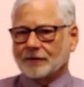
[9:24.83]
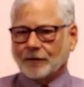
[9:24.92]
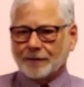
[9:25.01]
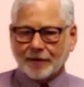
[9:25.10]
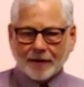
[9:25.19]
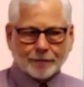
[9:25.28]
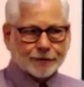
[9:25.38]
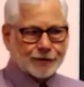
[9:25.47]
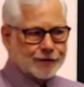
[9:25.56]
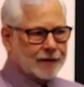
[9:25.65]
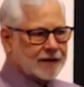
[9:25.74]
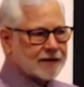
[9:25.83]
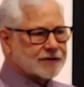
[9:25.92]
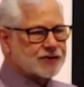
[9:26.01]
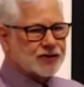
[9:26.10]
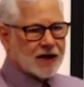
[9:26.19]
we people doing
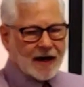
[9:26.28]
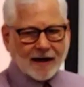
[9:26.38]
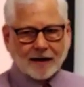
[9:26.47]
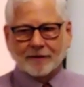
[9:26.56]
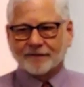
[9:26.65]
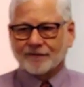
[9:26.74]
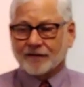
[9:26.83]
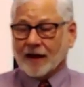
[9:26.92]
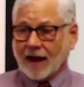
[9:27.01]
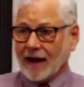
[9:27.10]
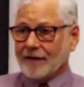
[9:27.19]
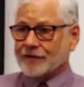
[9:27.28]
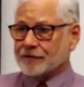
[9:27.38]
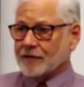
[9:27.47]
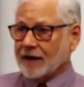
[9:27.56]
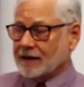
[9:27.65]
this job, have
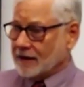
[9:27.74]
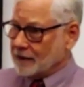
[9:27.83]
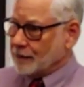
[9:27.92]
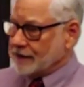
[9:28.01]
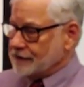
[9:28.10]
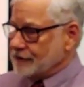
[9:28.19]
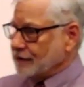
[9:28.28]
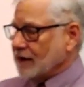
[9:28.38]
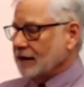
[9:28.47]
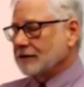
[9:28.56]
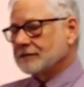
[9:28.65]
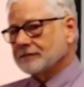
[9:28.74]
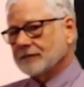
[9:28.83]
the right, and we do it,